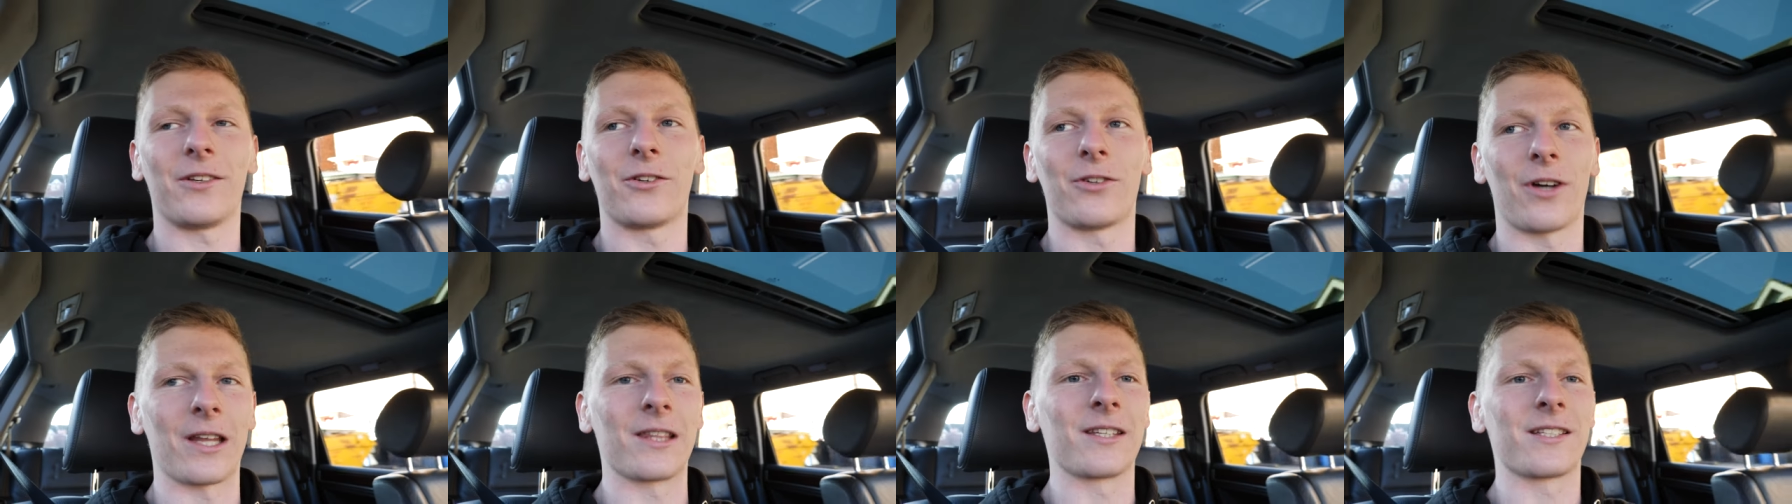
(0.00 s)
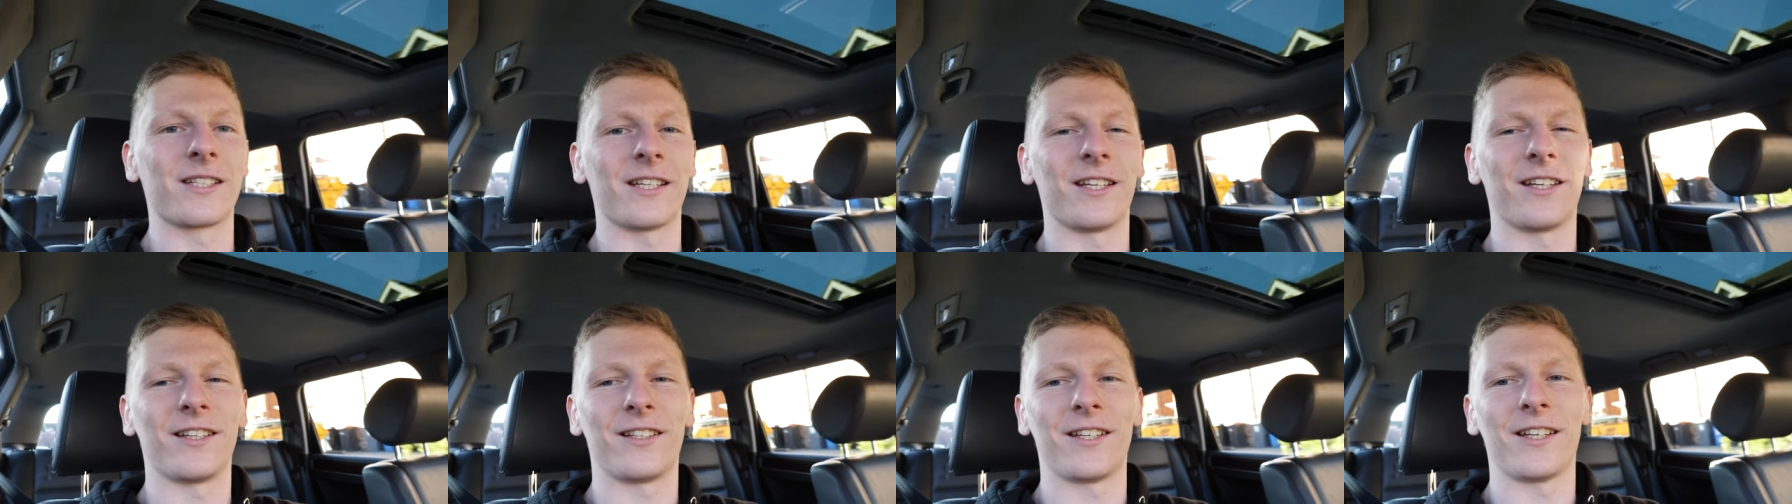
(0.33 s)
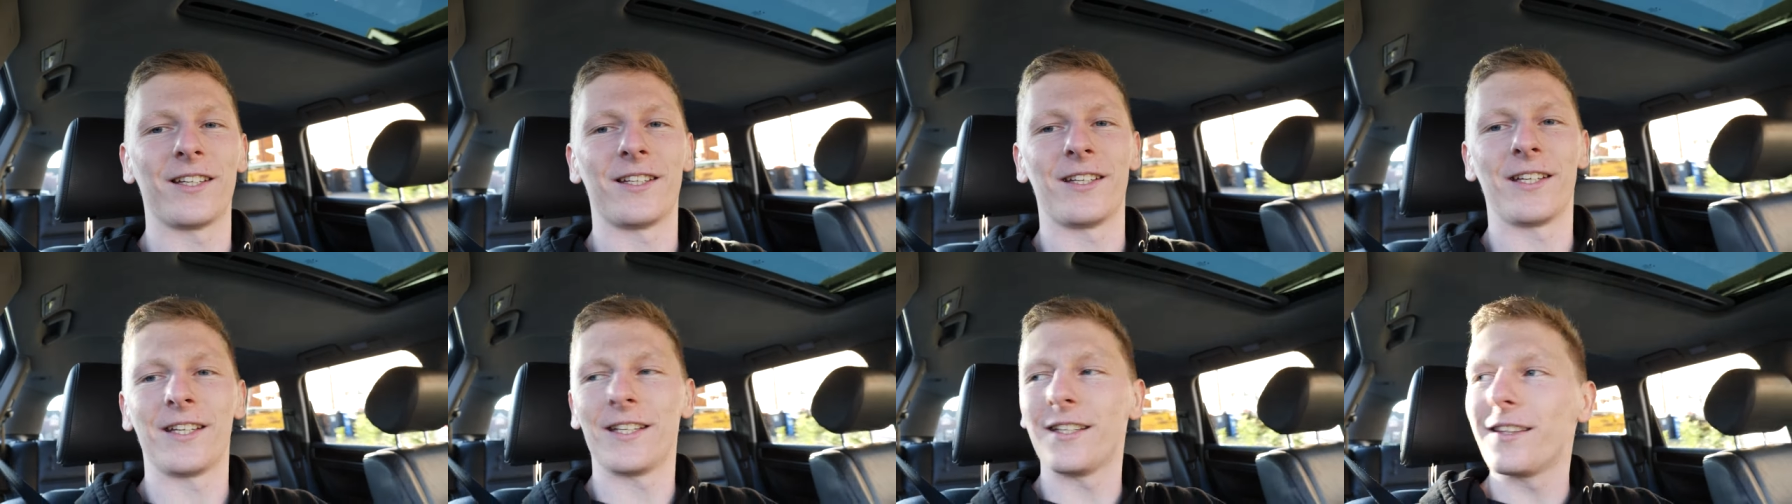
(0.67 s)
granted it
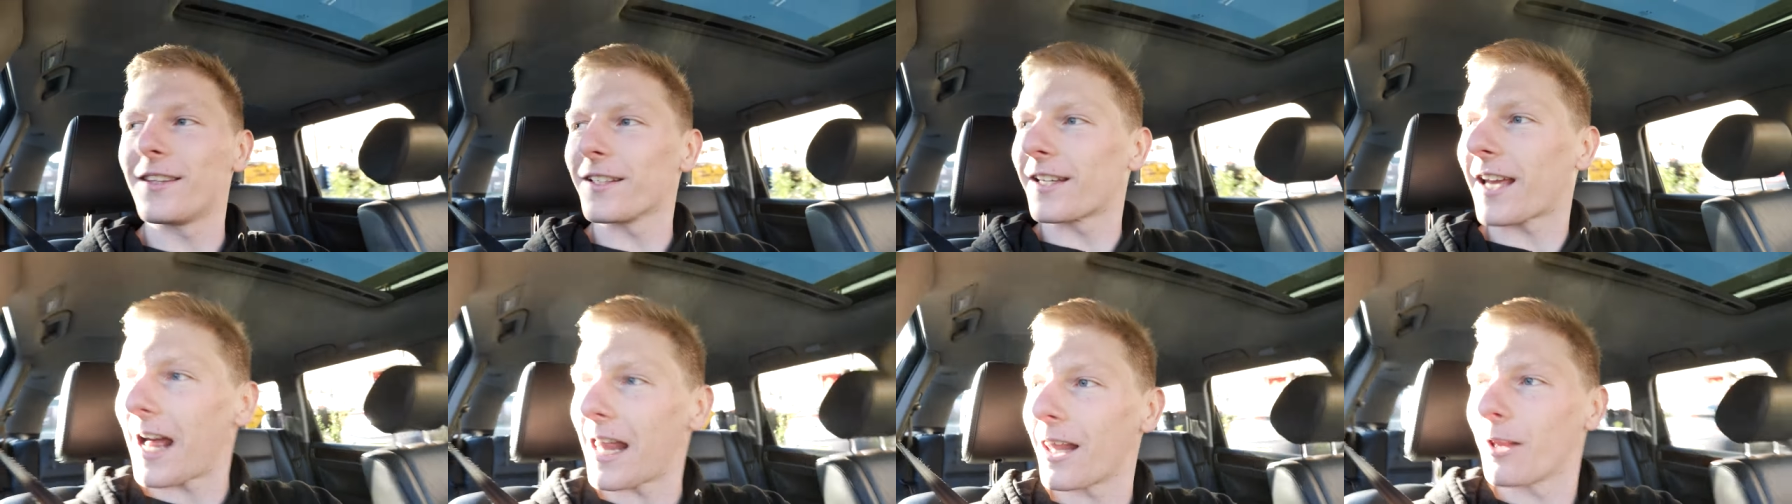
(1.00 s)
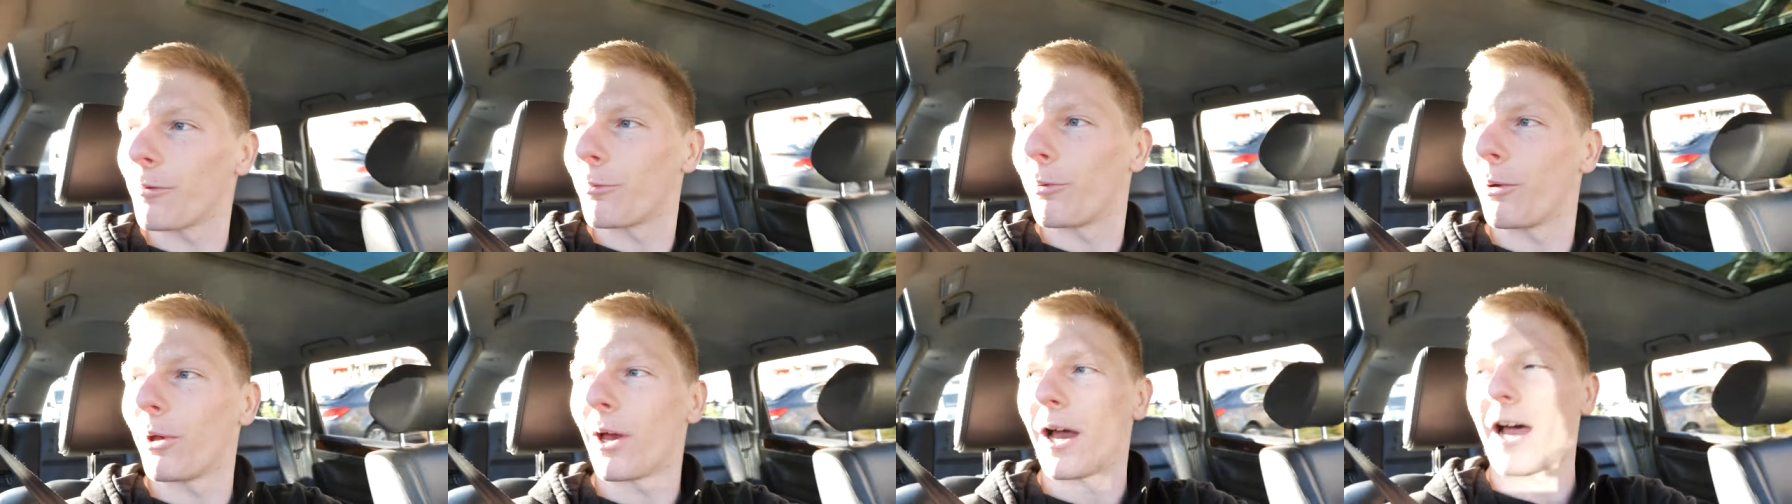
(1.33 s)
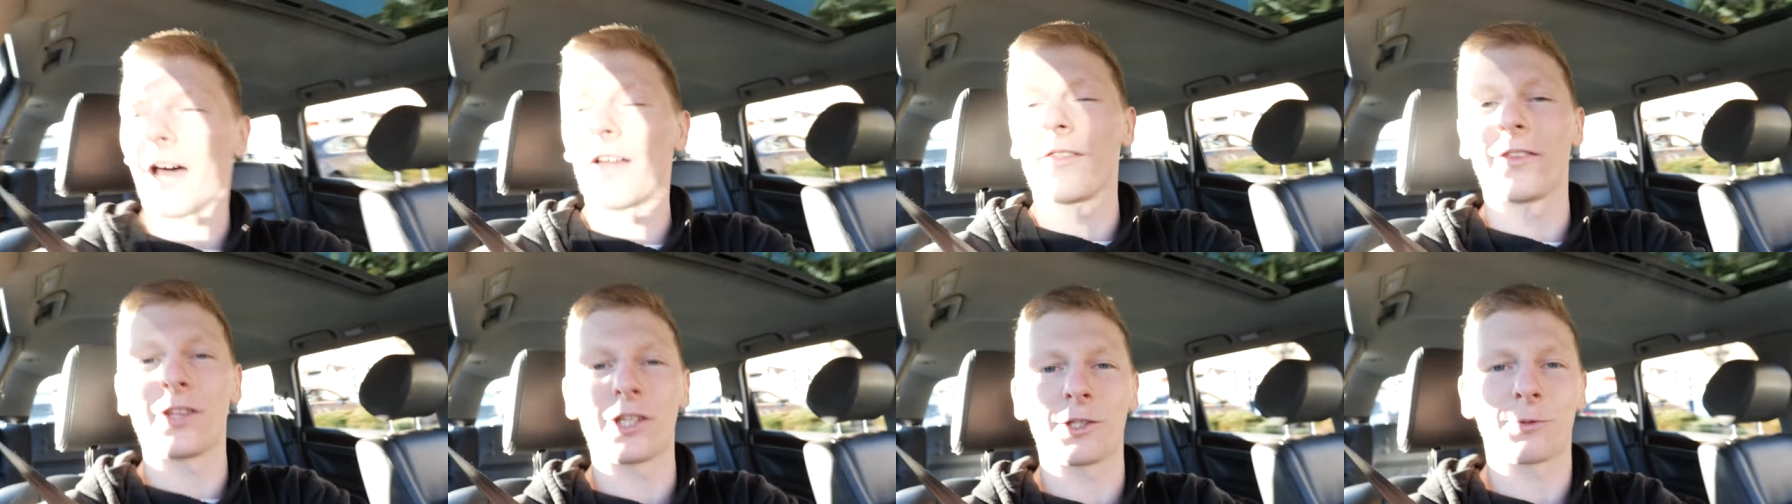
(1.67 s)
did need the caliper
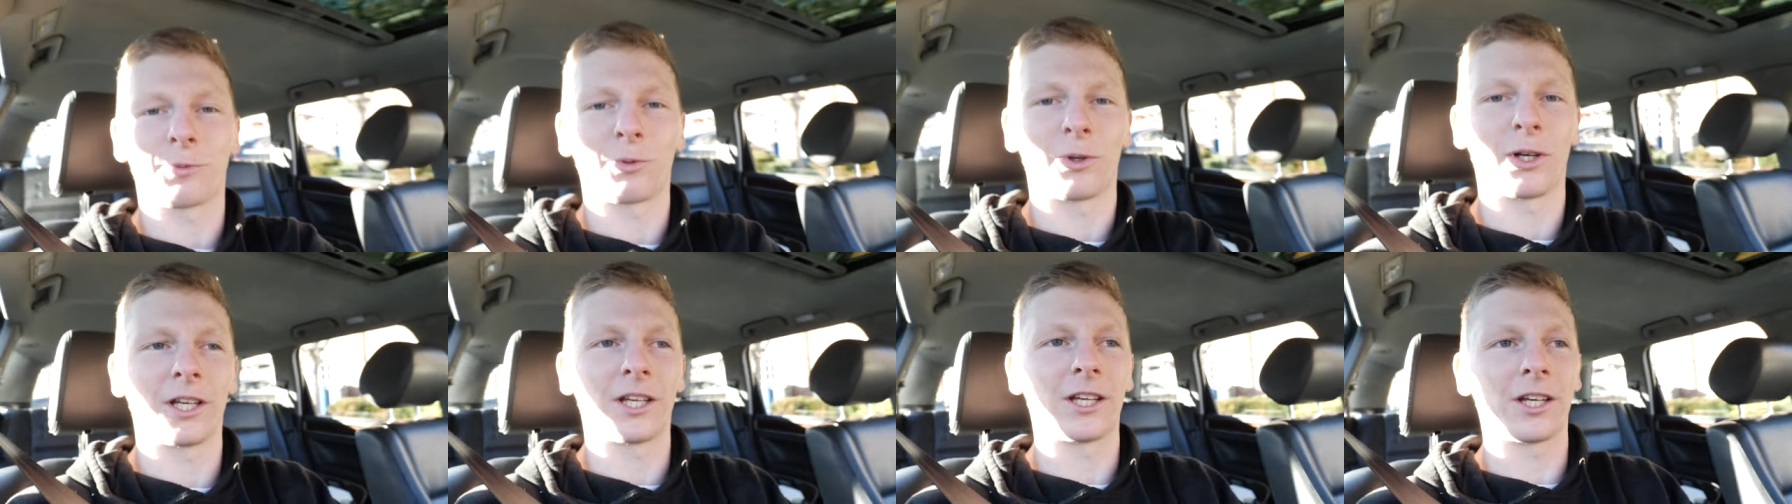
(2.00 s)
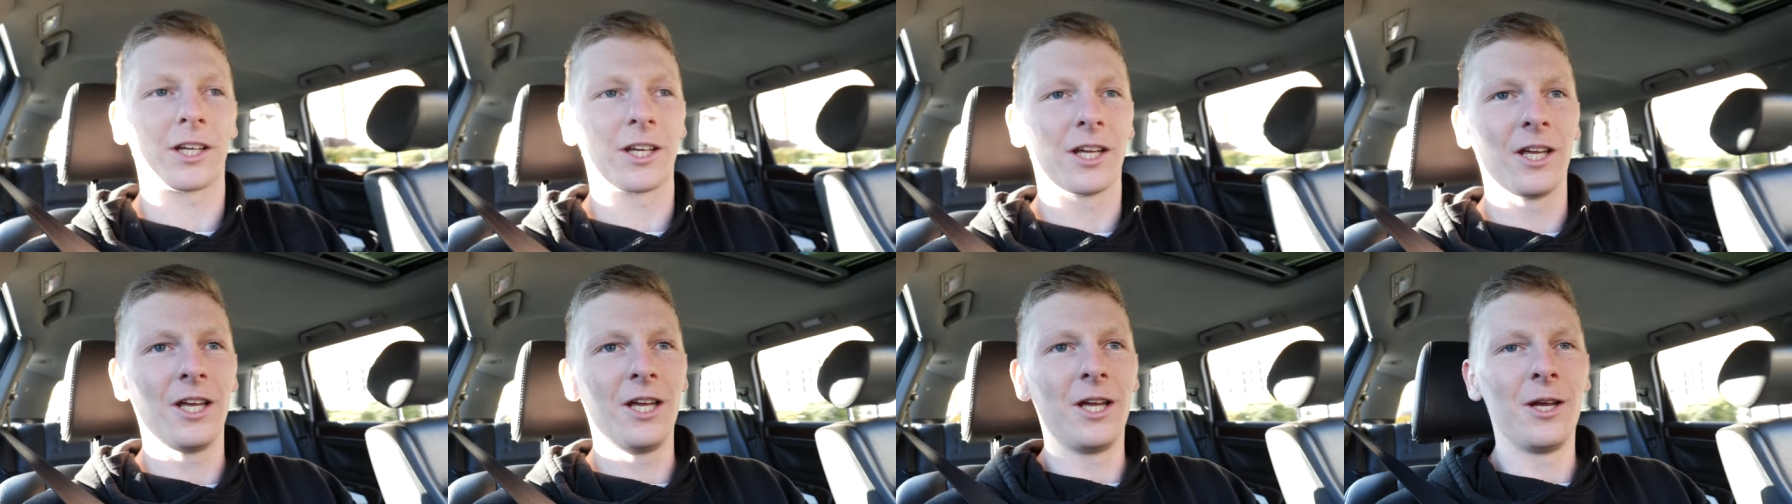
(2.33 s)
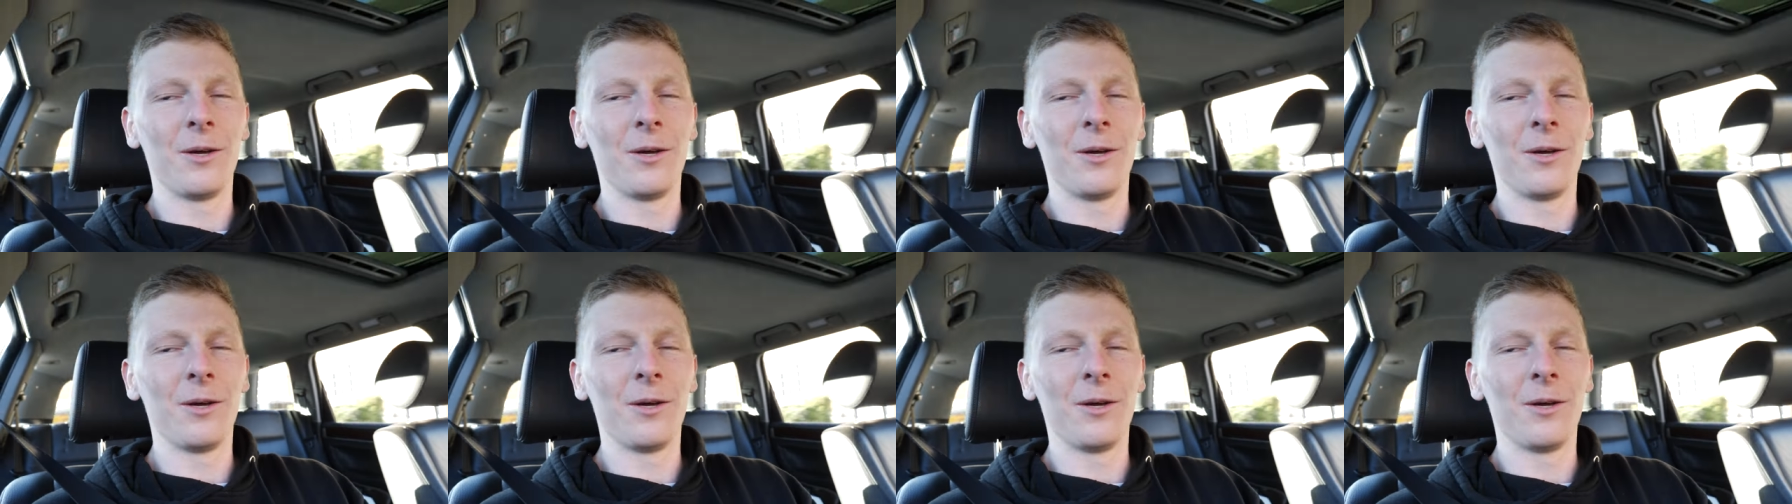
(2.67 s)
and the spring,